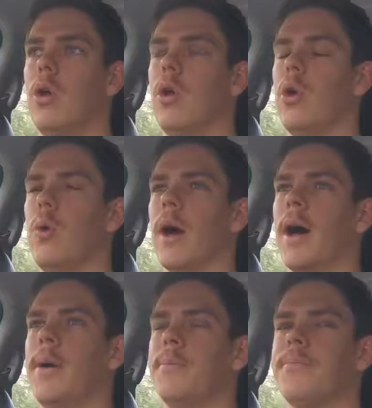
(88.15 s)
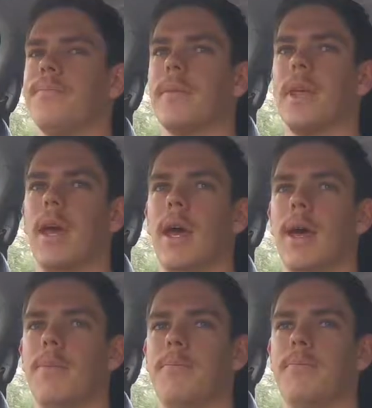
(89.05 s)
hoo-ha.
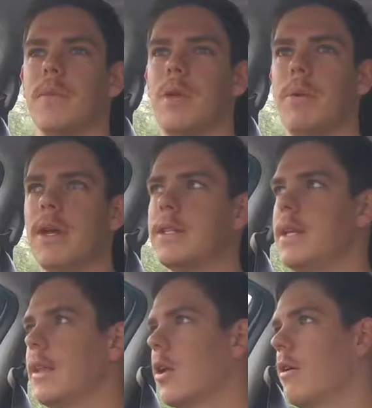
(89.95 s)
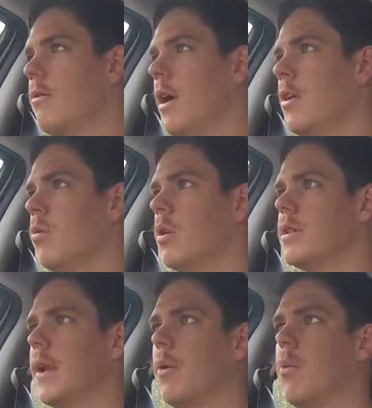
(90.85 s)
The biggest thing that I found
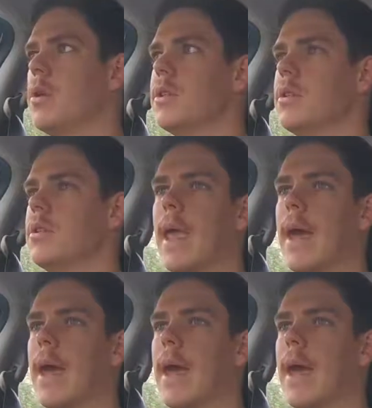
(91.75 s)
was that I wasn't